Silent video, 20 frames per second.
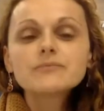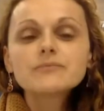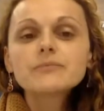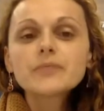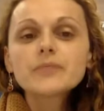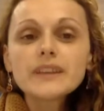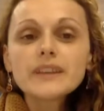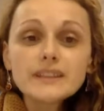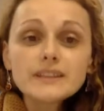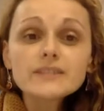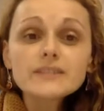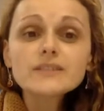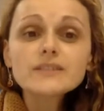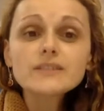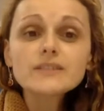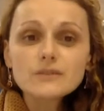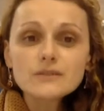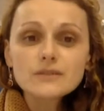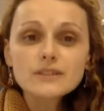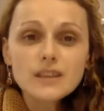please
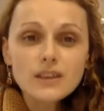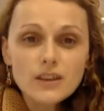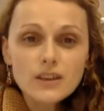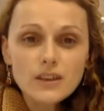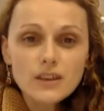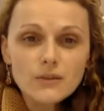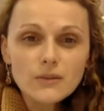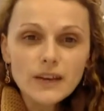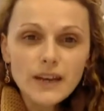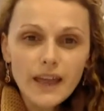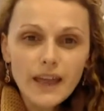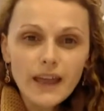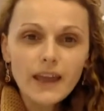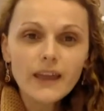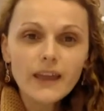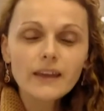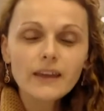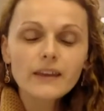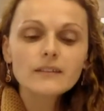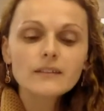use the
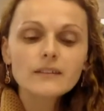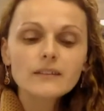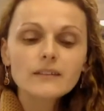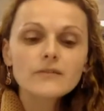Q&A